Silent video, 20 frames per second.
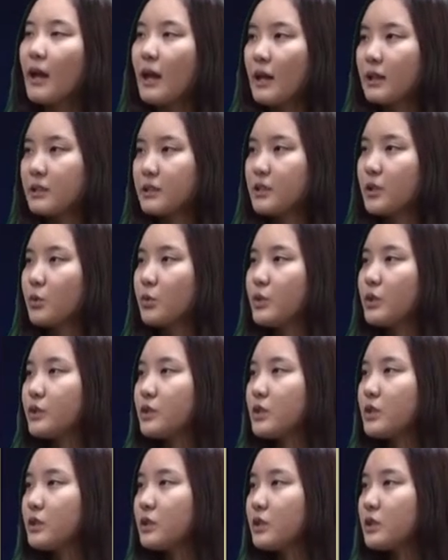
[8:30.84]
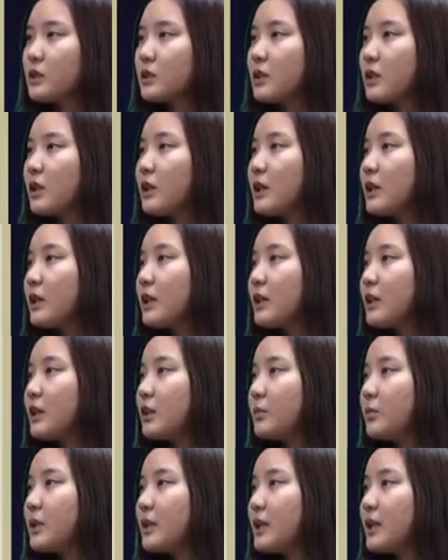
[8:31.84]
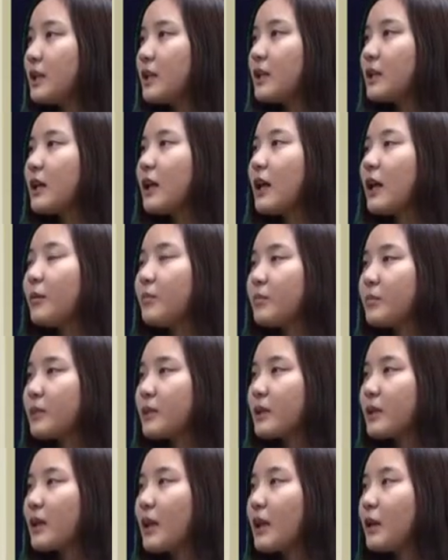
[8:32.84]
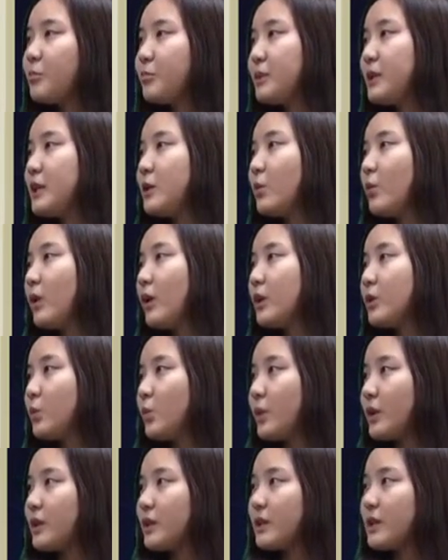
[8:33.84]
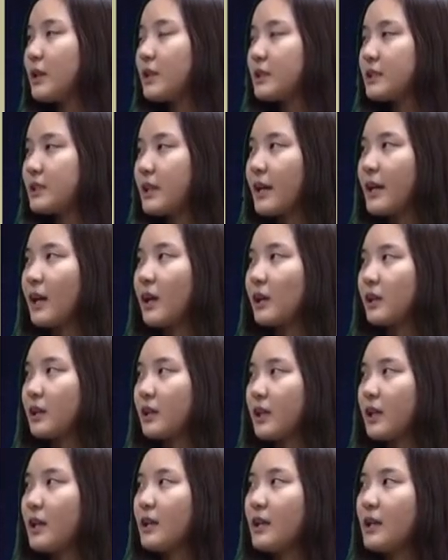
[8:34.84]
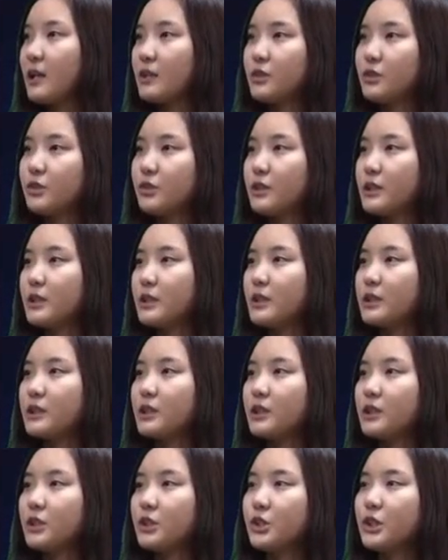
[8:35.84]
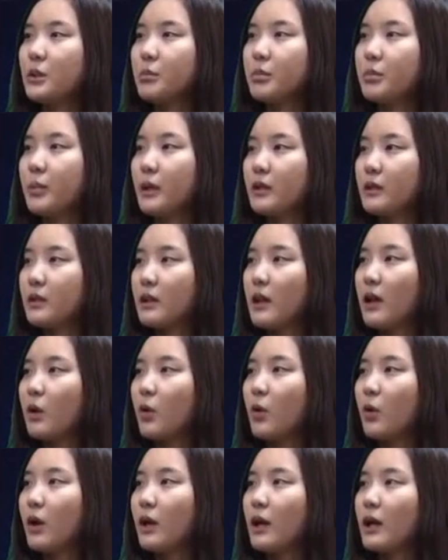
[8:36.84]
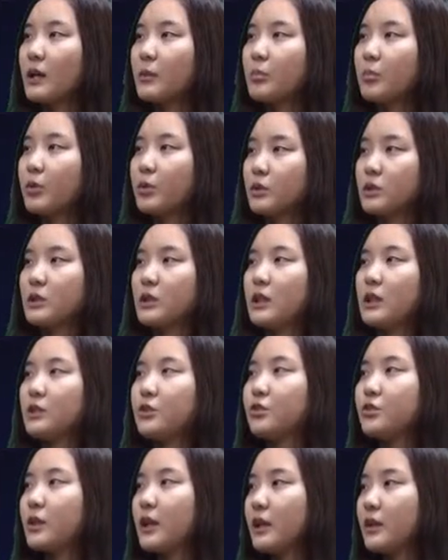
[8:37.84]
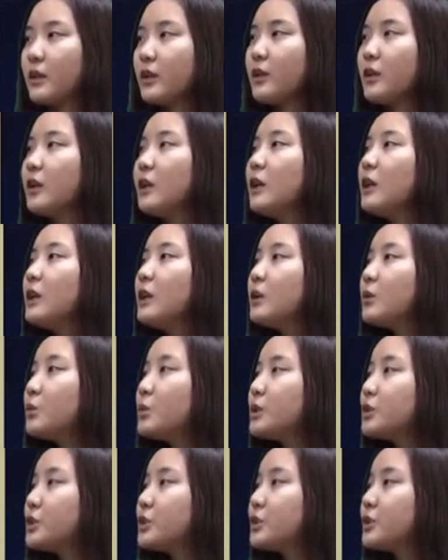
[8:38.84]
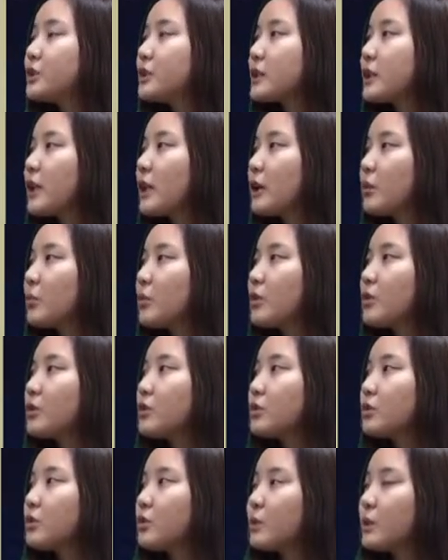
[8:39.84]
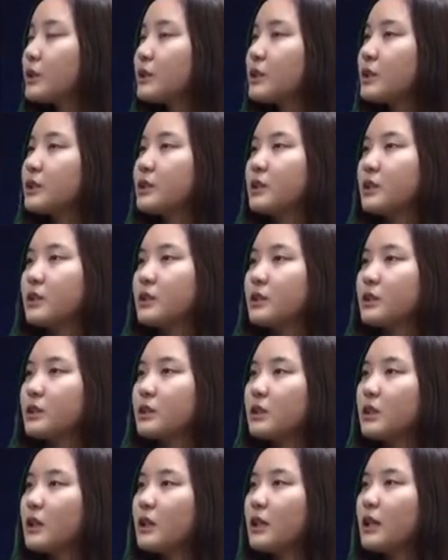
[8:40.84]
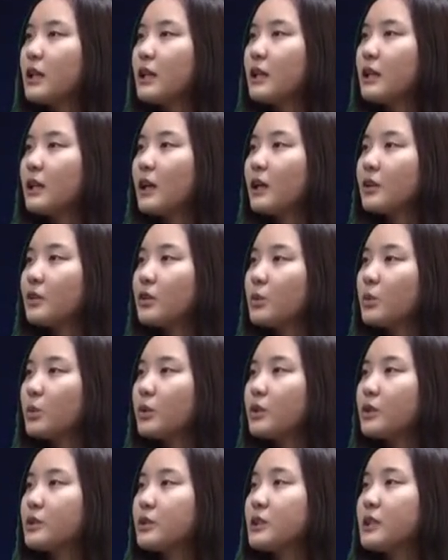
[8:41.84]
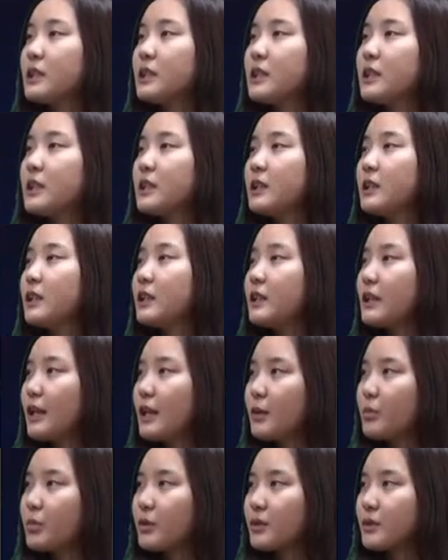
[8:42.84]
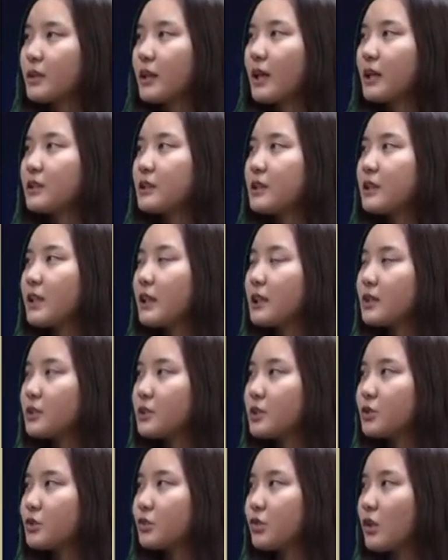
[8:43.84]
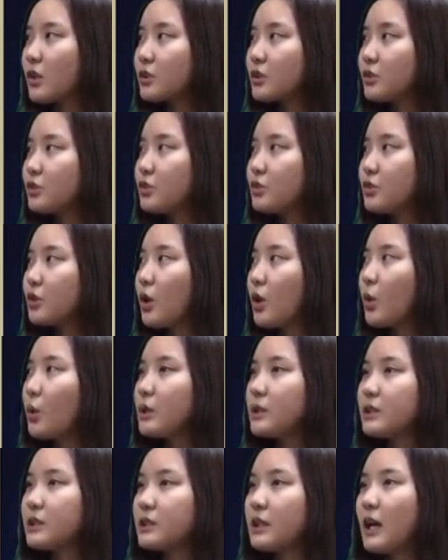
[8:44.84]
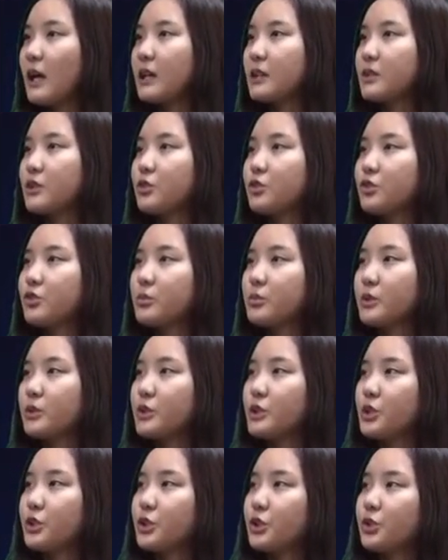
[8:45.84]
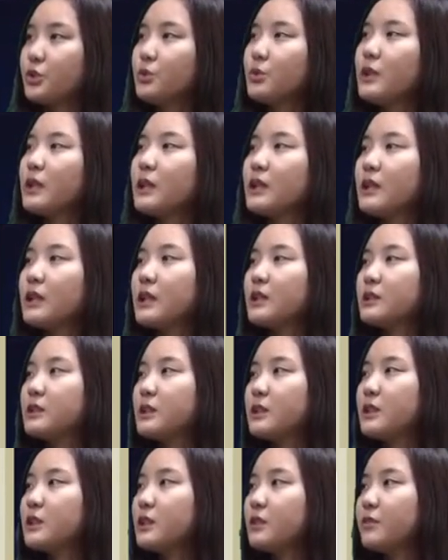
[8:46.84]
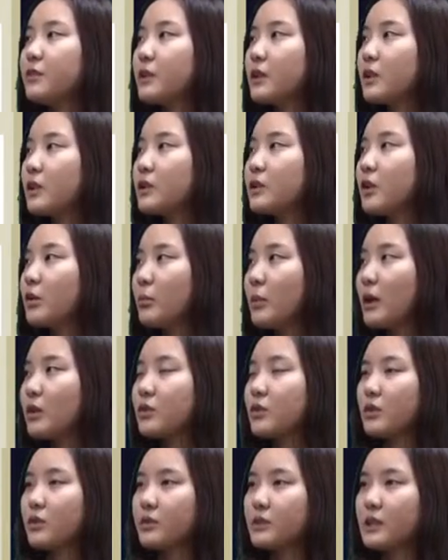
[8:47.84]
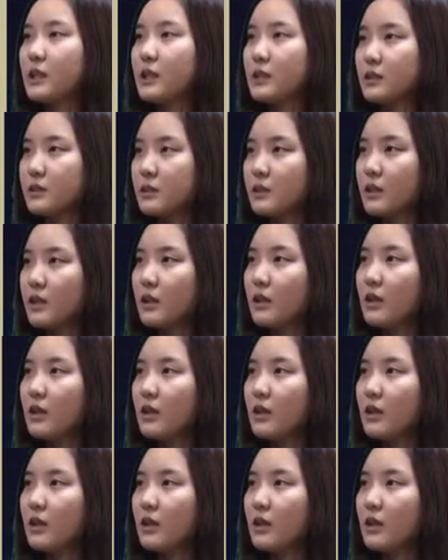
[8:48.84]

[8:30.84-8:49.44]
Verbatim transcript: As the results, inhibiting MKP1 with siRNA and treating TGF-beta or hypoxia together reduced chemo resistance. In other words, it enabled anti-cancer drugs to go inside the tumor tissue and kill significant amount of cells.